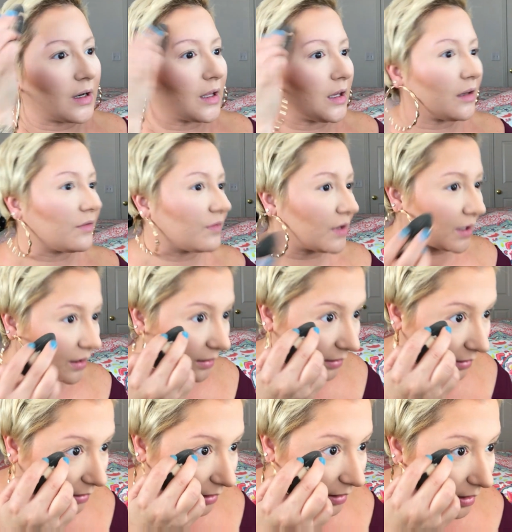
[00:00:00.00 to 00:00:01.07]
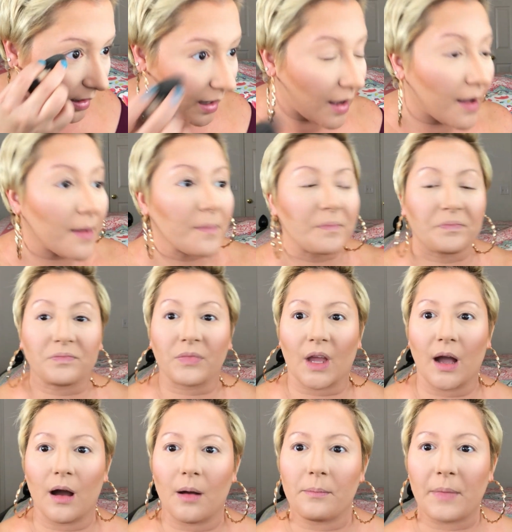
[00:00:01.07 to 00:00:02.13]
an evening look,
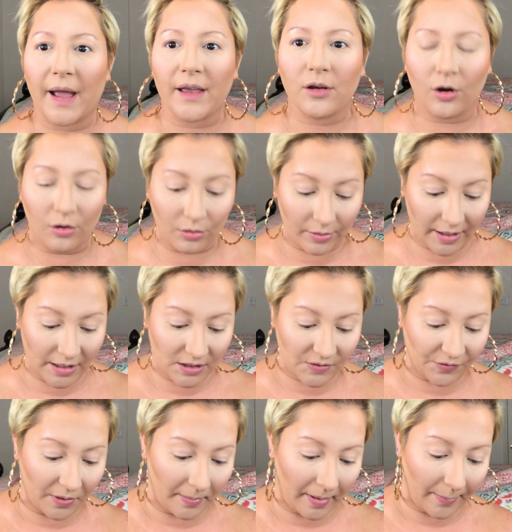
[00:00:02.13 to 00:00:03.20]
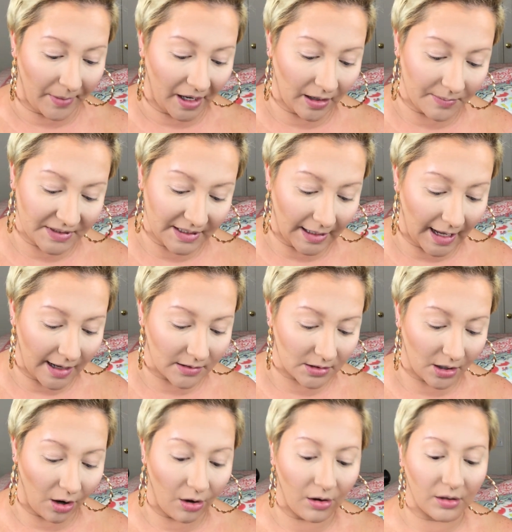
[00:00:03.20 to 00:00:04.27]
my goal is for my makeup to
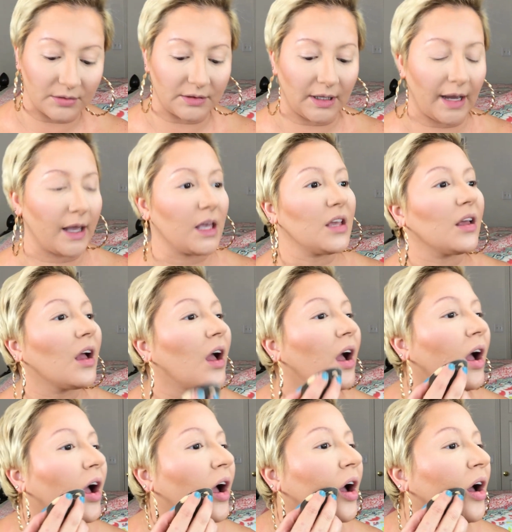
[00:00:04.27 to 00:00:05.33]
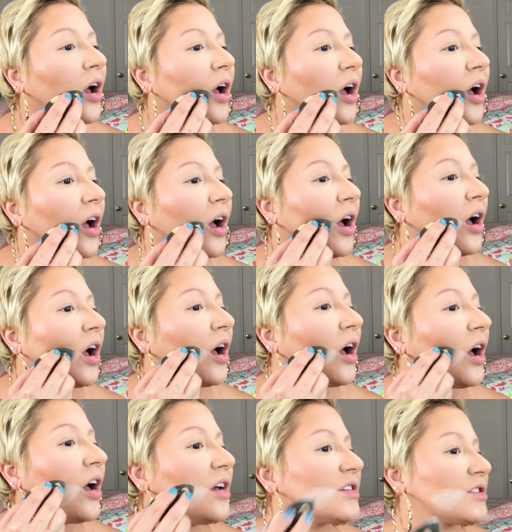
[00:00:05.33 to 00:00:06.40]
last all night.
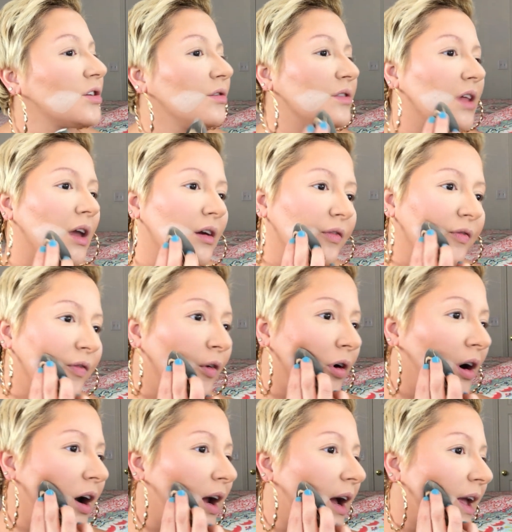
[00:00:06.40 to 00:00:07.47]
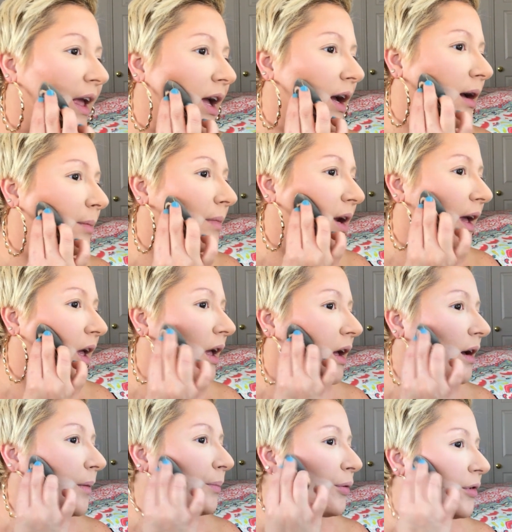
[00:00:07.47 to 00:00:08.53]
So therefore I am
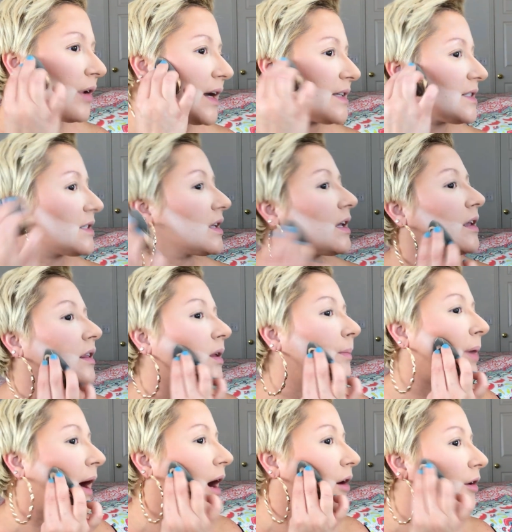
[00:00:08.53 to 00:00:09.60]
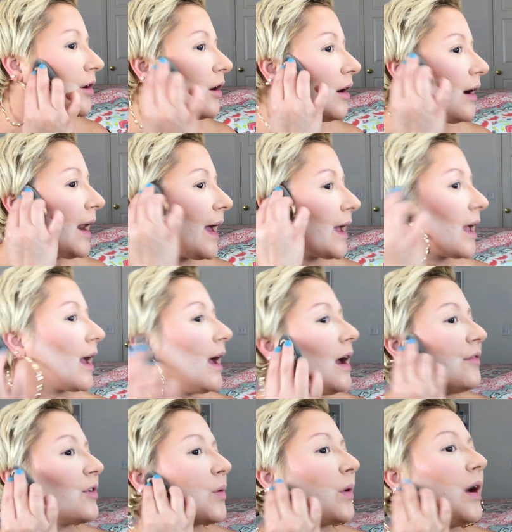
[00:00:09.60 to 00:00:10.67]
like pressing the powder like
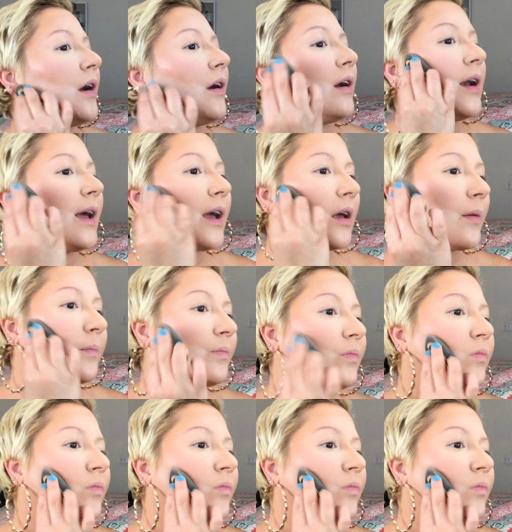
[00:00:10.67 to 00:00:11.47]
everywhere, like,